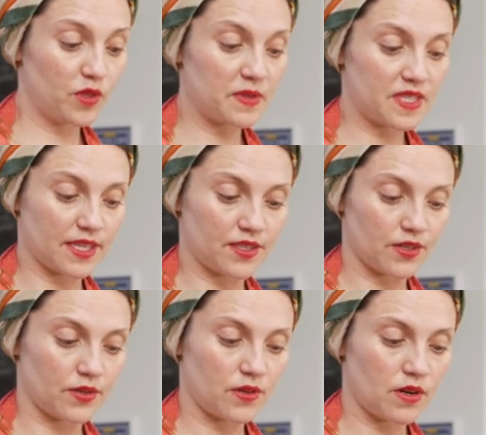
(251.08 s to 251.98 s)
the
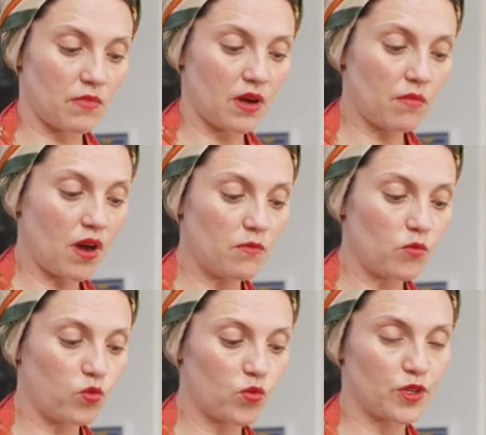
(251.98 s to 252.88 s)
potato, my
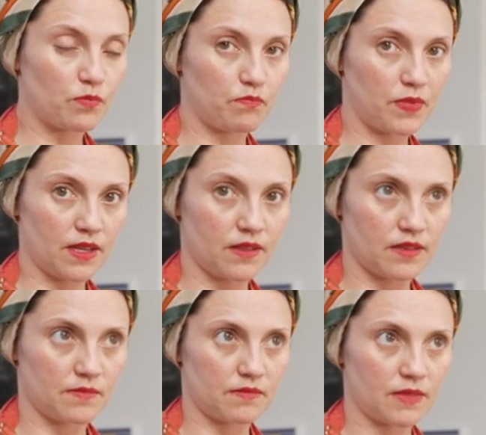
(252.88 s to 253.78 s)
mom would peel
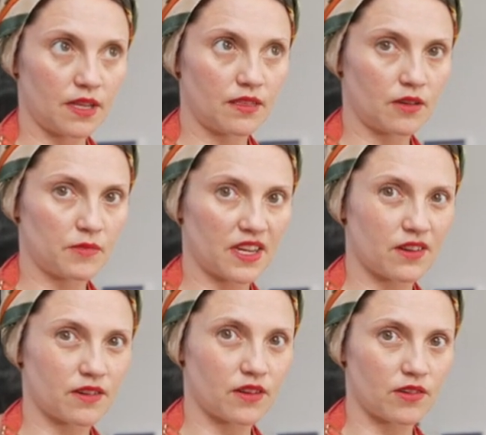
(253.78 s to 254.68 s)
them, and I think my
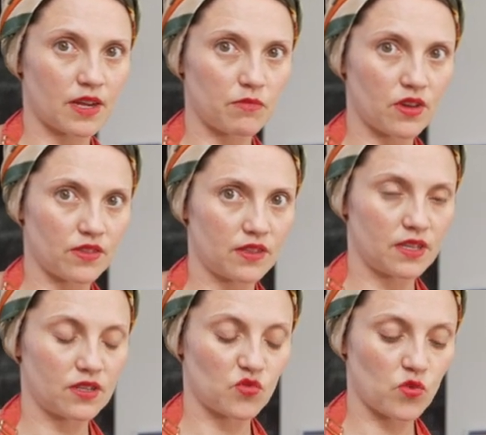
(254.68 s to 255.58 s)
grandmother
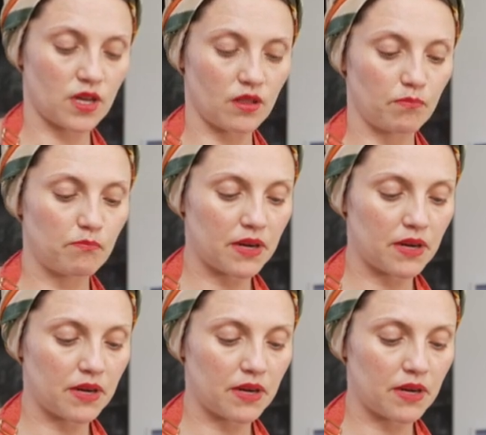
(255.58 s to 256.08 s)
did as well.